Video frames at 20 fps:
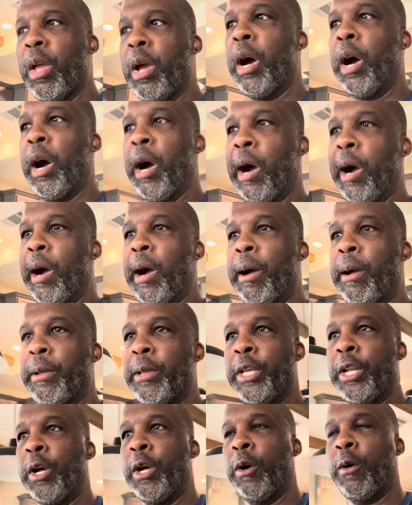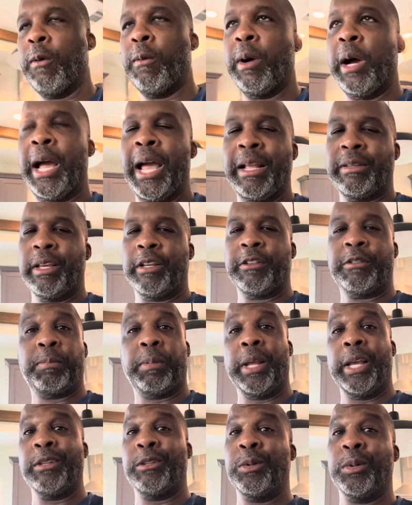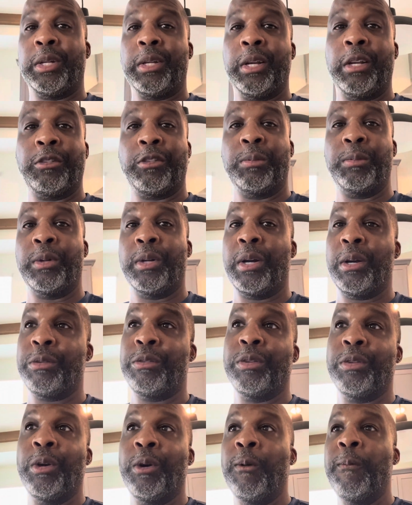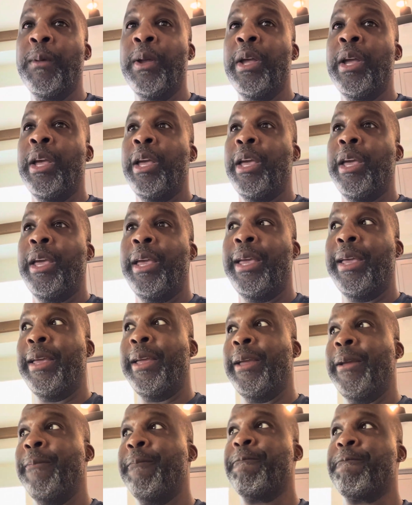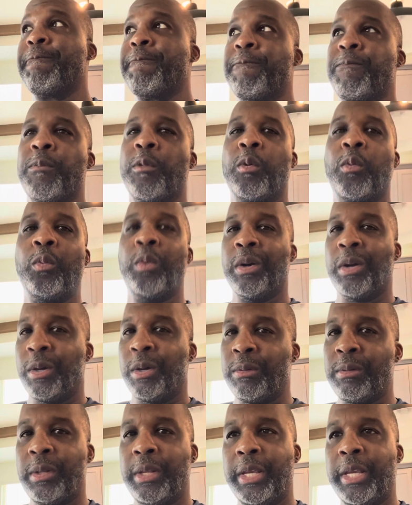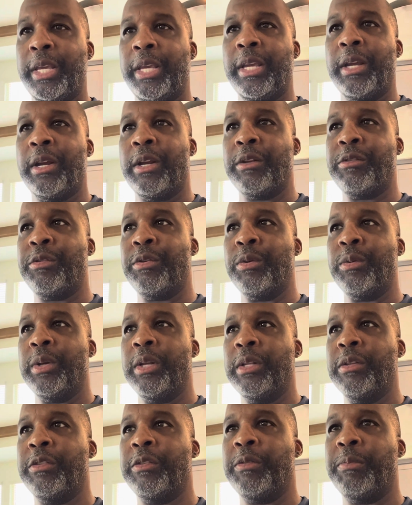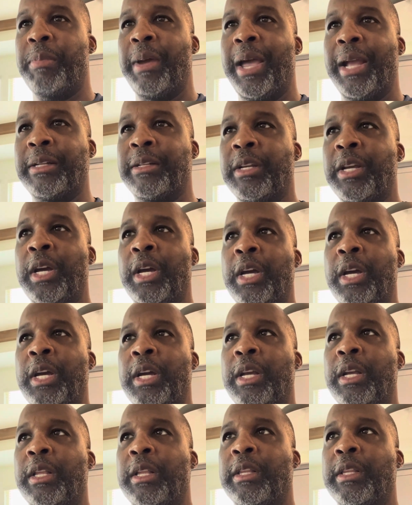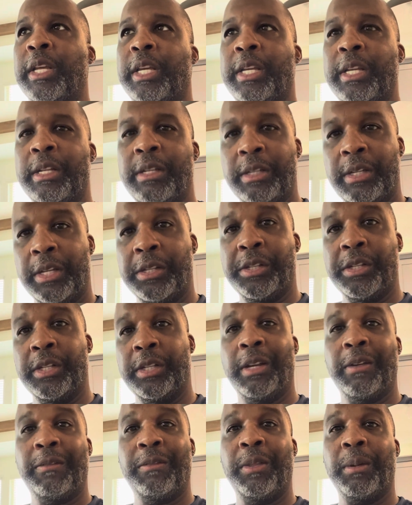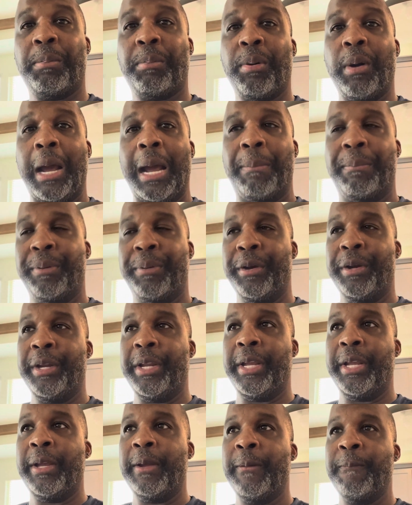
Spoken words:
I had to explain to a customer also, hey, we're only here to inspect the condition of the property